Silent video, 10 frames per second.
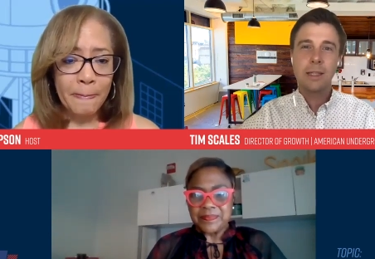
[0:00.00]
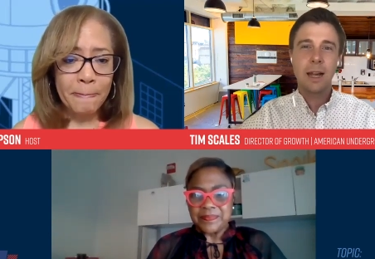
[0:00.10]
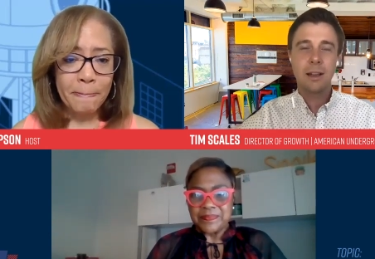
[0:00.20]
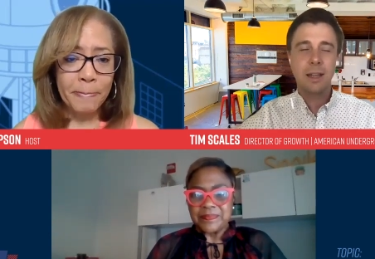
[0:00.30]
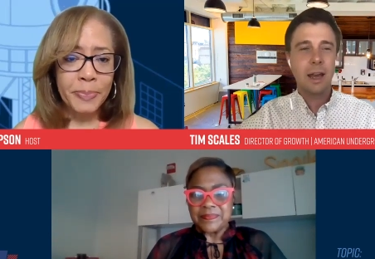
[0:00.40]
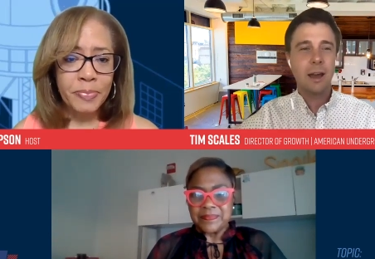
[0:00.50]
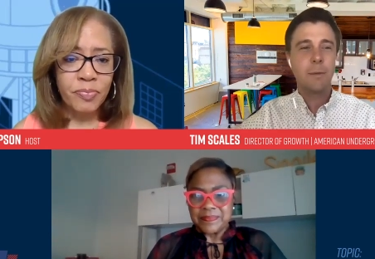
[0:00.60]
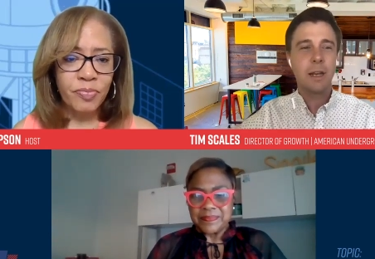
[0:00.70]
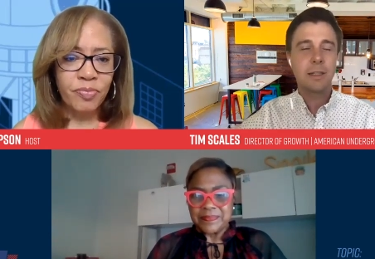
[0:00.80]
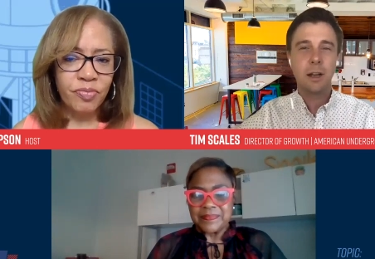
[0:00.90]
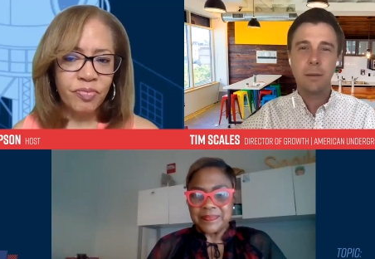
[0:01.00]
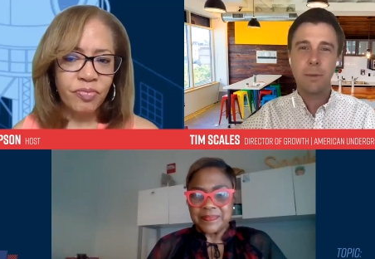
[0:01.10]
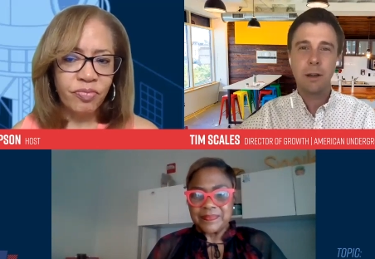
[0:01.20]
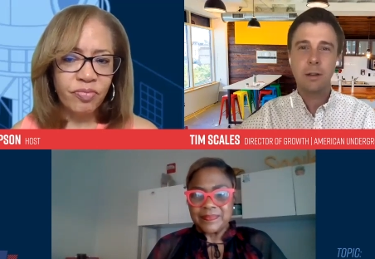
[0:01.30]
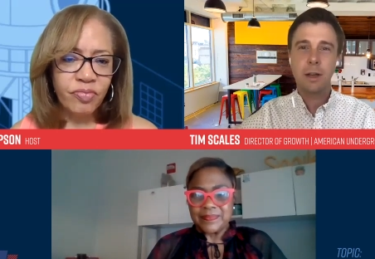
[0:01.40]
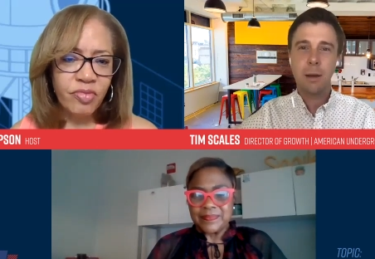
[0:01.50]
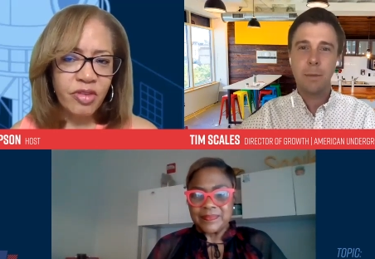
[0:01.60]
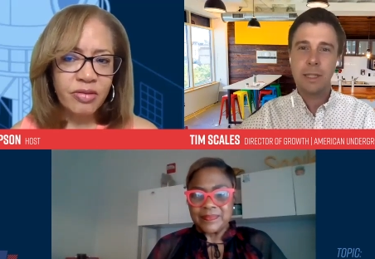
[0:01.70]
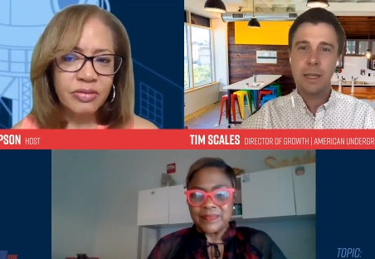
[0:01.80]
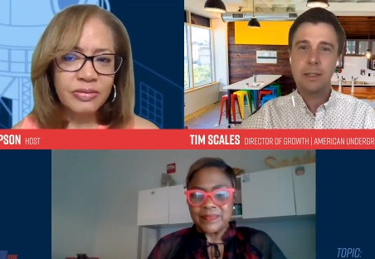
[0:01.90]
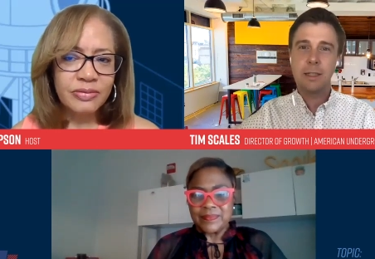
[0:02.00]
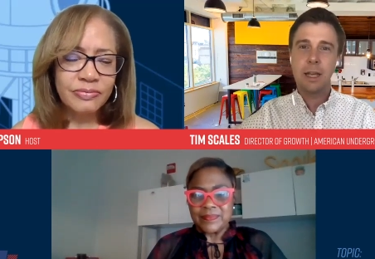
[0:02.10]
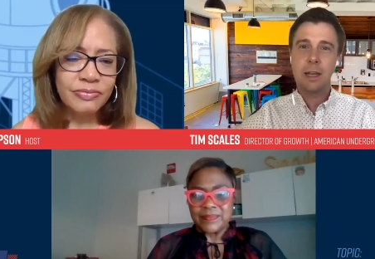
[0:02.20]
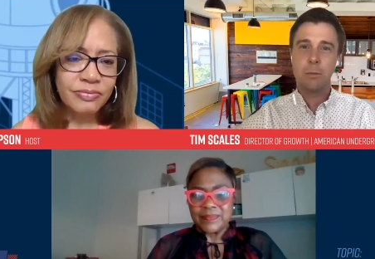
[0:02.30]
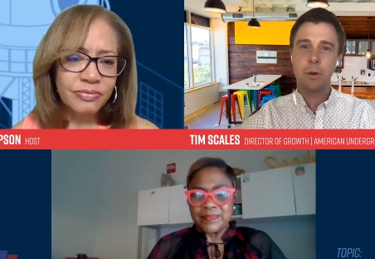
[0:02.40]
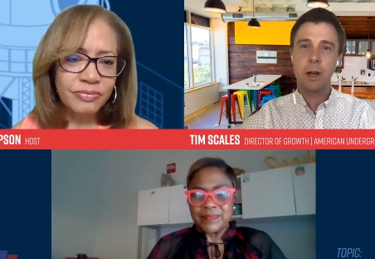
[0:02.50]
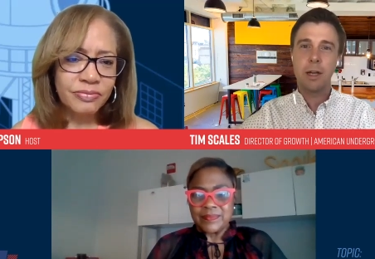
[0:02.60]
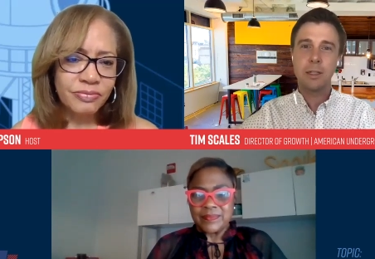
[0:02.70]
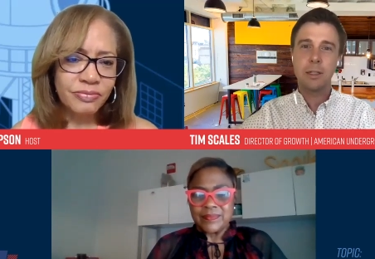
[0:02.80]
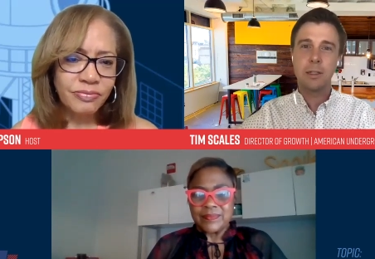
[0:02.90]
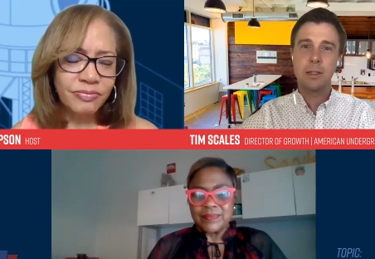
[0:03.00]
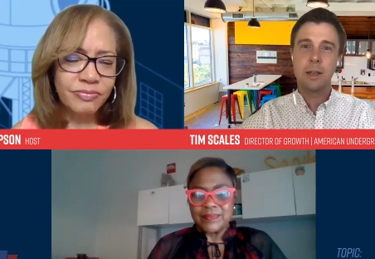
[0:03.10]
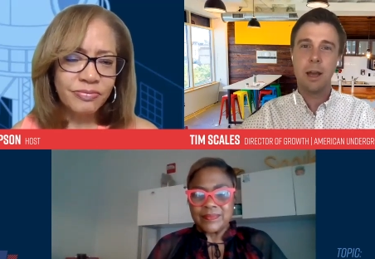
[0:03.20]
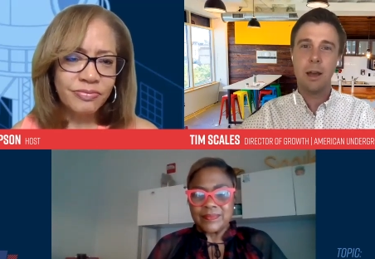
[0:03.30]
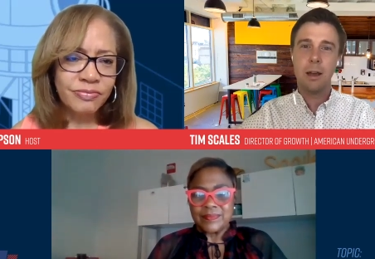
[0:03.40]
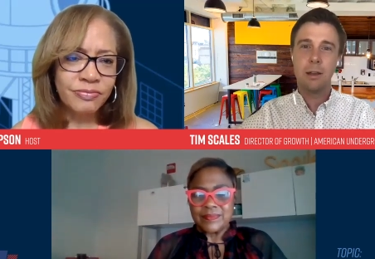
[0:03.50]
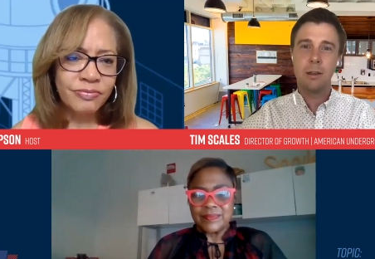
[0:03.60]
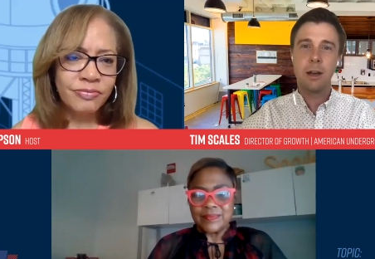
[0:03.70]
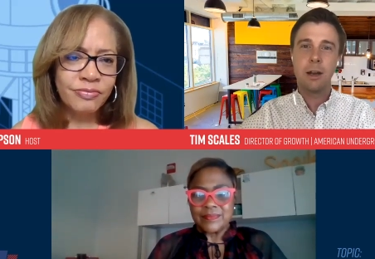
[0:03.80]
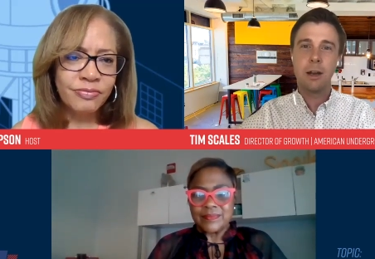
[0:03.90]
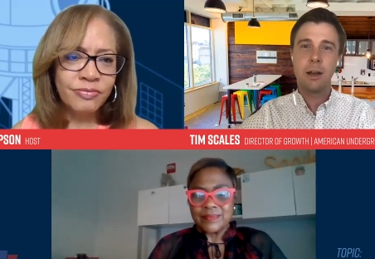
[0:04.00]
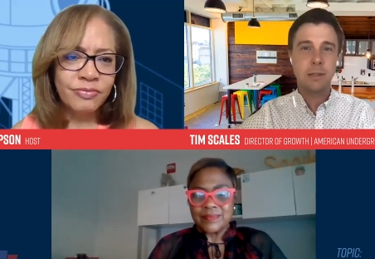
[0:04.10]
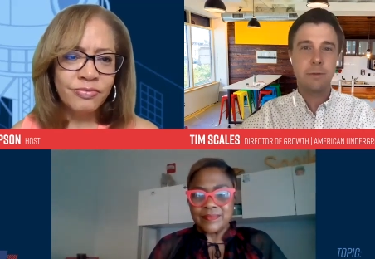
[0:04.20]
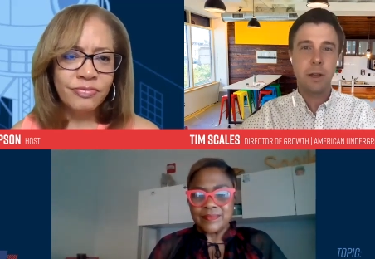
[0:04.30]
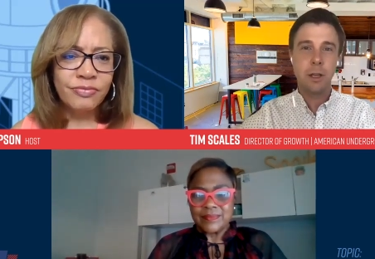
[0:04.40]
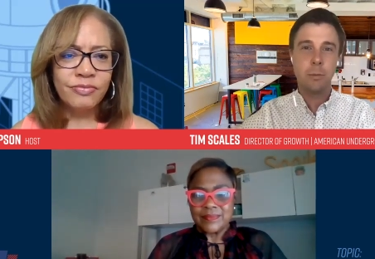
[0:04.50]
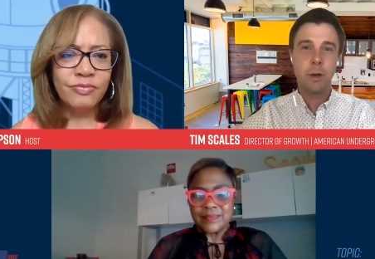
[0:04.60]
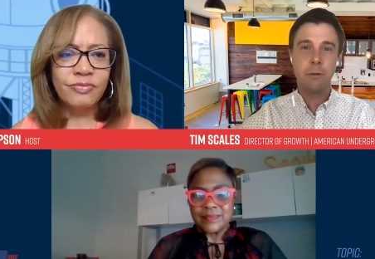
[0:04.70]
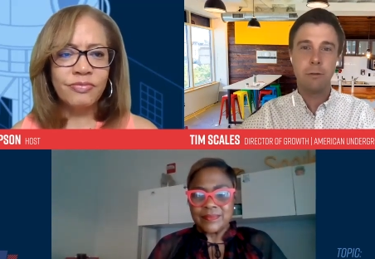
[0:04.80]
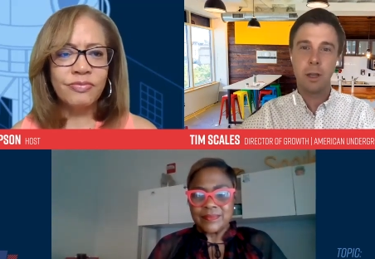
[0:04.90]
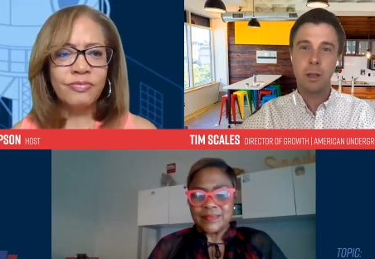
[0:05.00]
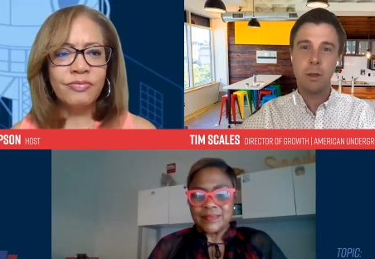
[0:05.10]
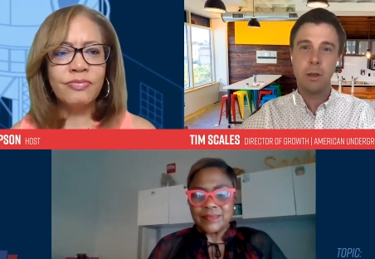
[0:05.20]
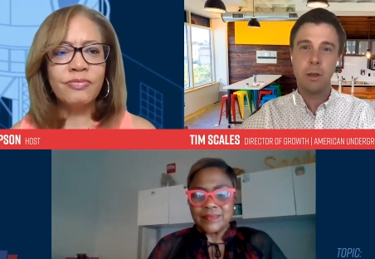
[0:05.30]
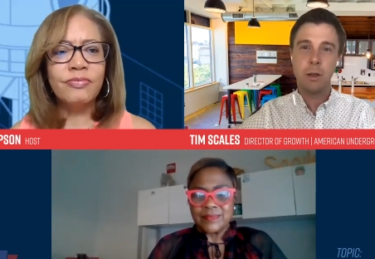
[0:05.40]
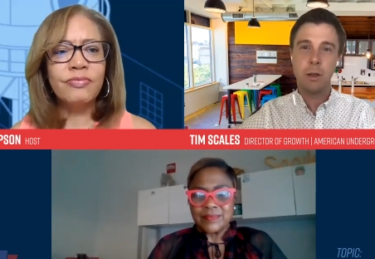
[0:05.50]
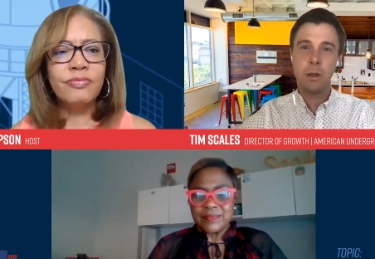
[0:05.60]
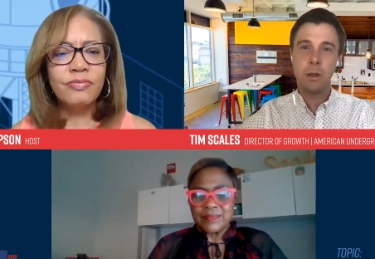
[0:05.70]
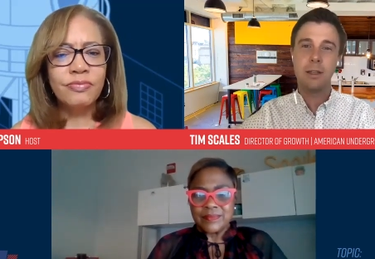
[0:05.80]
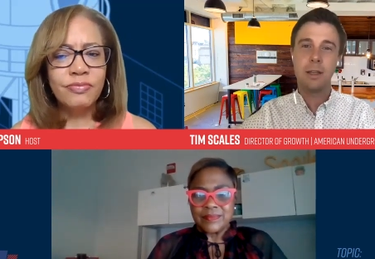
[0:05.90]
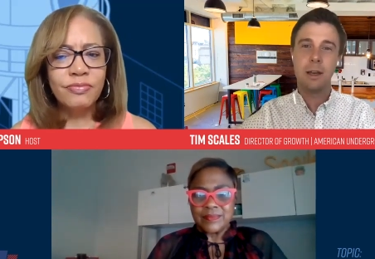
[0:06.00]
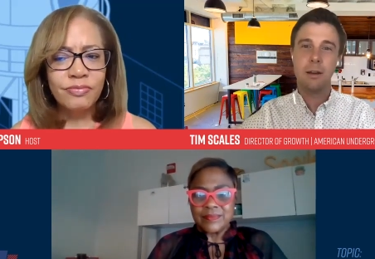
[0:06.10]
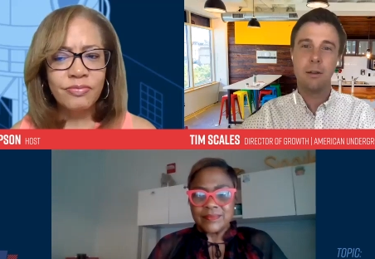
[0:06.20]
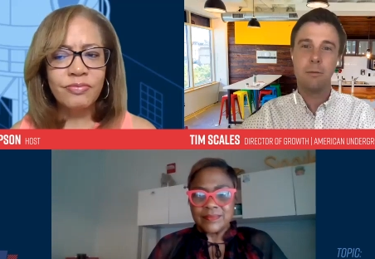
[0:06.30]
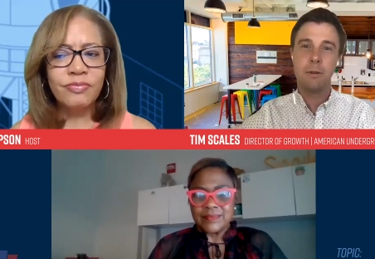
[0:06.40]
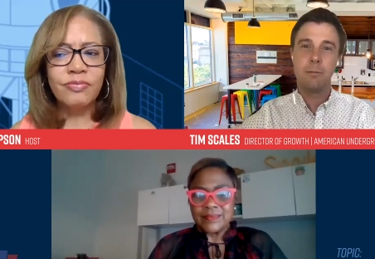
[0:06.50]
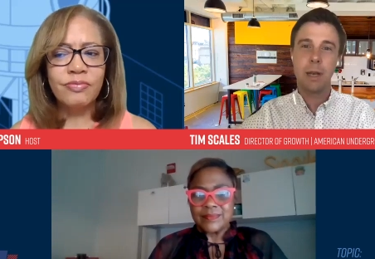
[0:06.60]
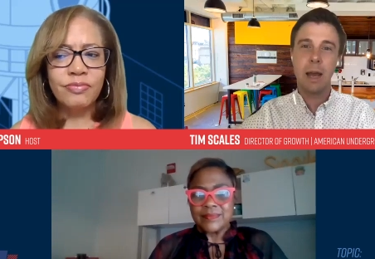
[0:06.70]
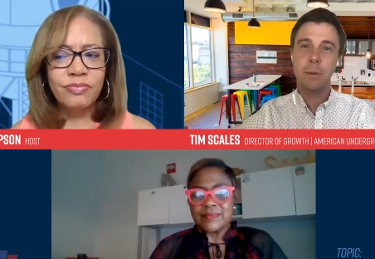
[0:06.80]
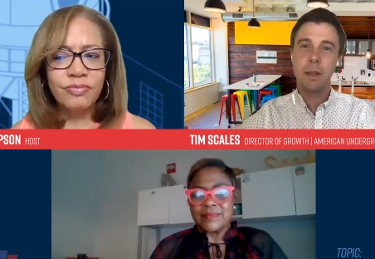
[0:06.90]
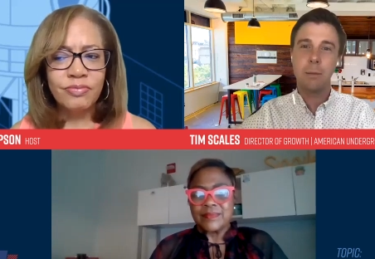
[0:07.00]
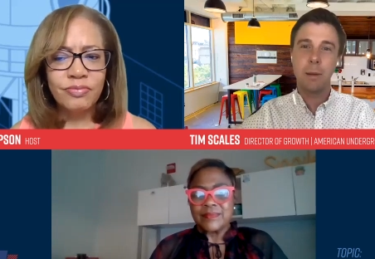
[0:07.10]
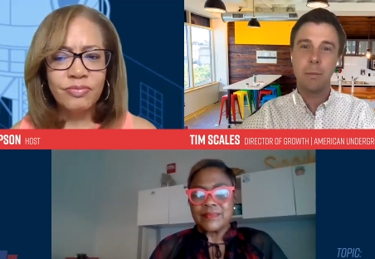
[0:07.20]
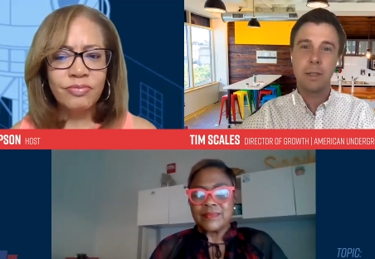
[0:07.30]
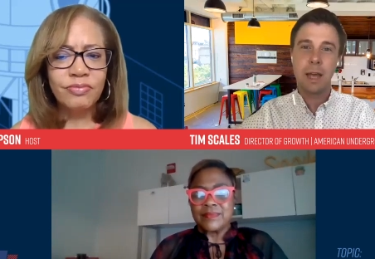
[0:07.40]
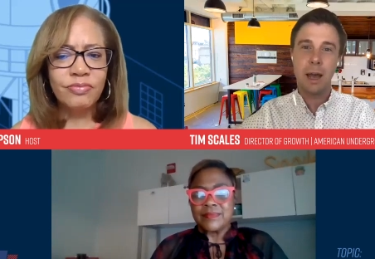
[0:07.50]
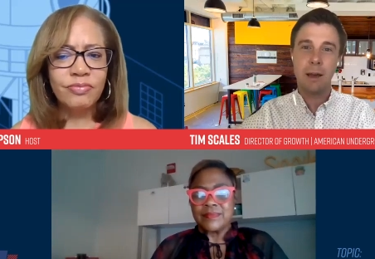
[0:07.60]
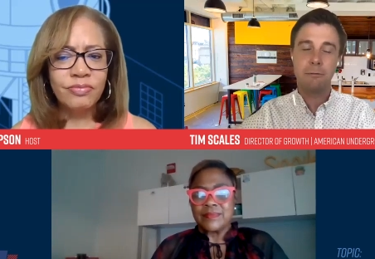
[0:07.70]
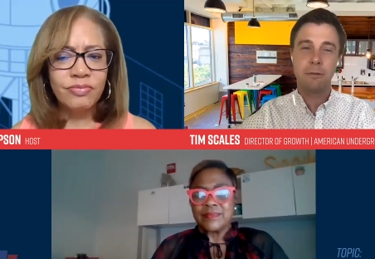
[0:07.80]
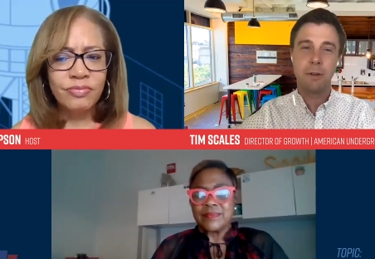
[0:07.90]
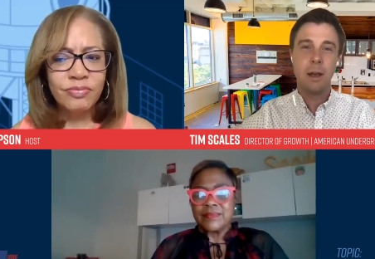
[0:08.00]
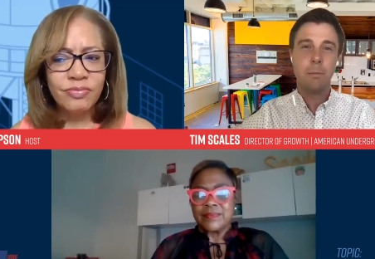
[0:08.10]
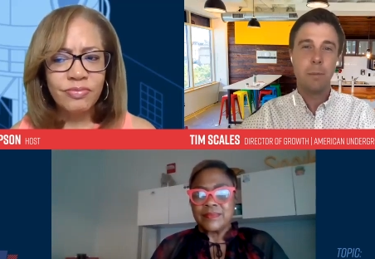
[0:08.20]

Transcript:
Speaker 1: Exactly. Yeah. I mean, it's all about common sense and taking precautions uh, that are not just for you but are for the community. And uh, we've been happy that our members have